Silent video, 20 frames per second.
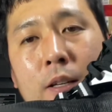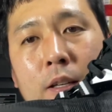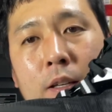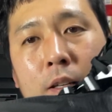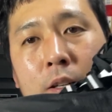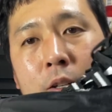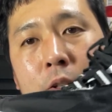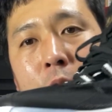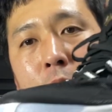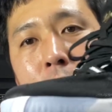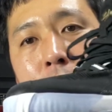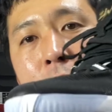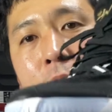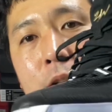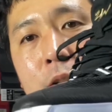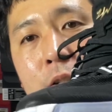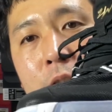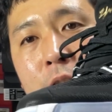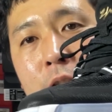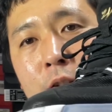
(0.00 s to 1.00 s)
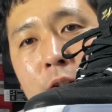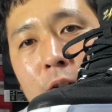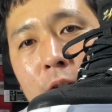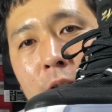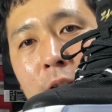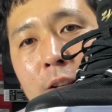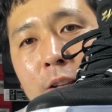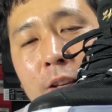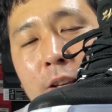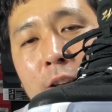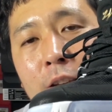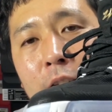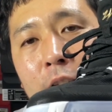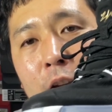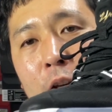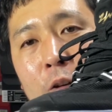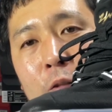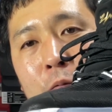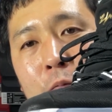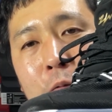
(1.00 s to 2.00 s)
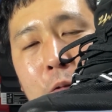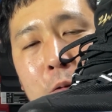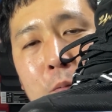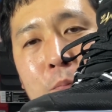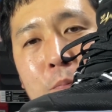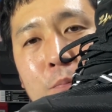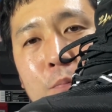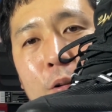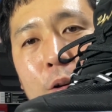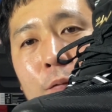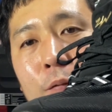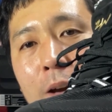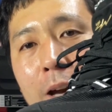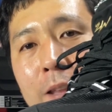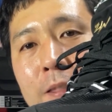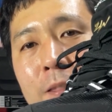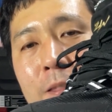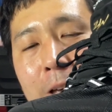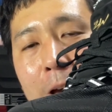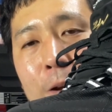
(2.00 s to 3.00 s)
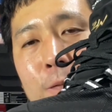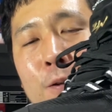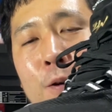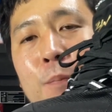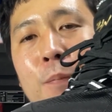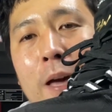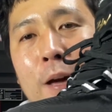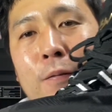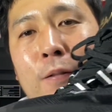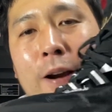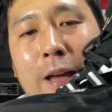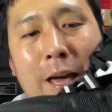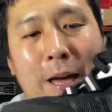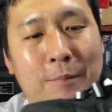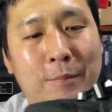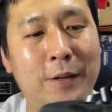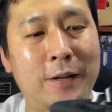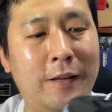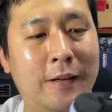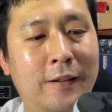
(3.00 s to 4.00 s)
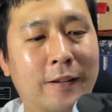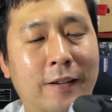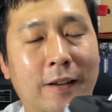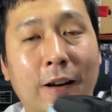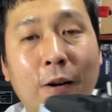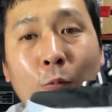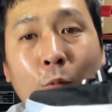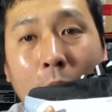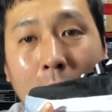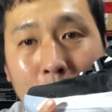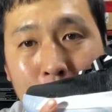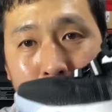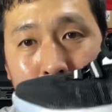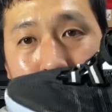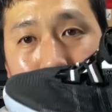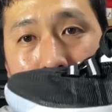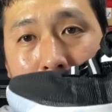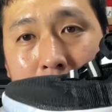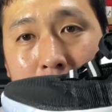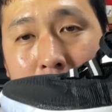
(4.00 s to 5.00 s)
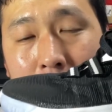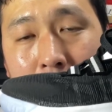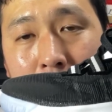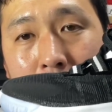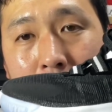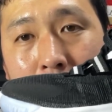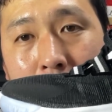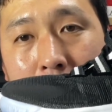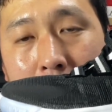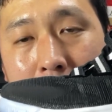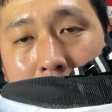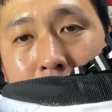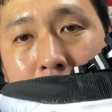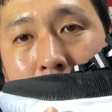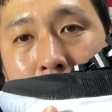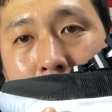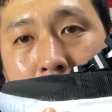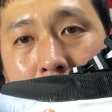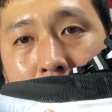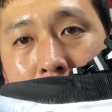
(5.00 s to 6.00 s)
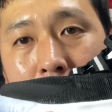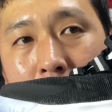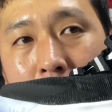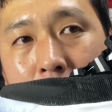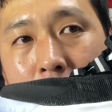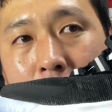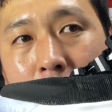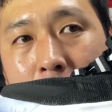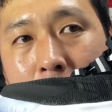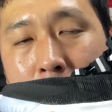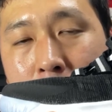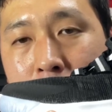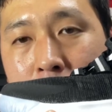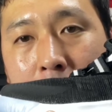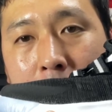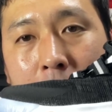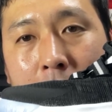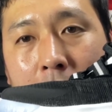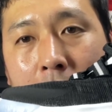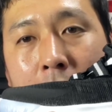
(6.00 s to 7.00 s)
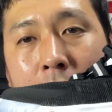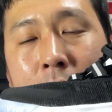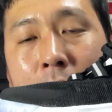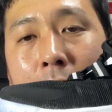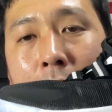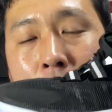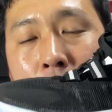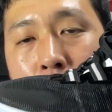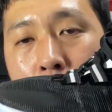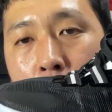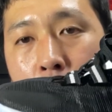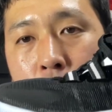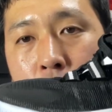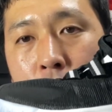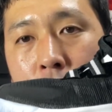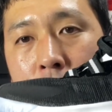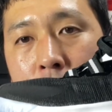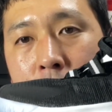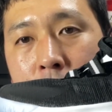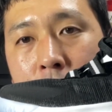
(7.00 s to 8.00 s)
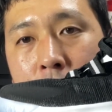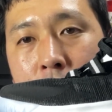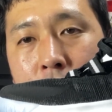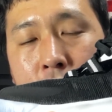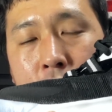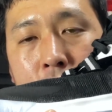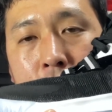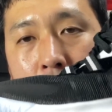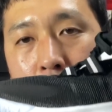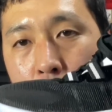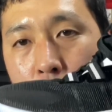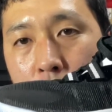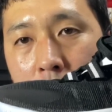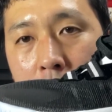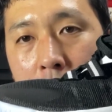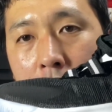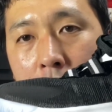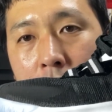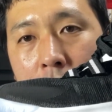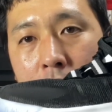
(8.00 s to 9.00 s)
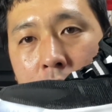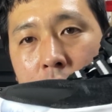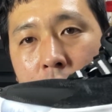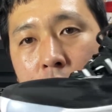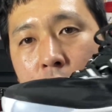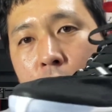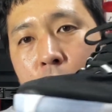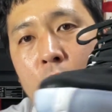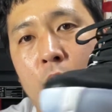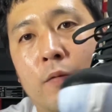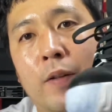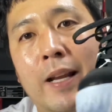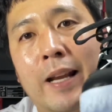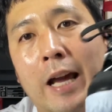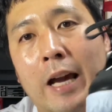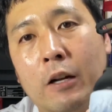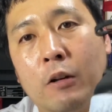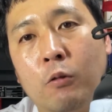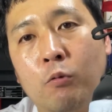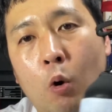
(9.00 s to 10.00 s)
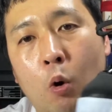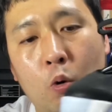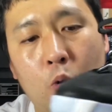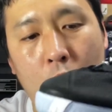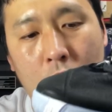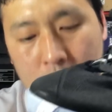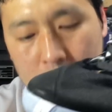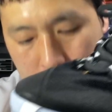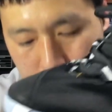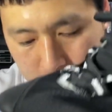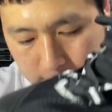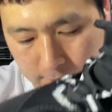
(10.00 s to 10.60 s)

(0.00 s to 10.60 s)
So this certainly would prevent that from ever happening, while providing excellent anti-inversion security to prevent ankle rollover.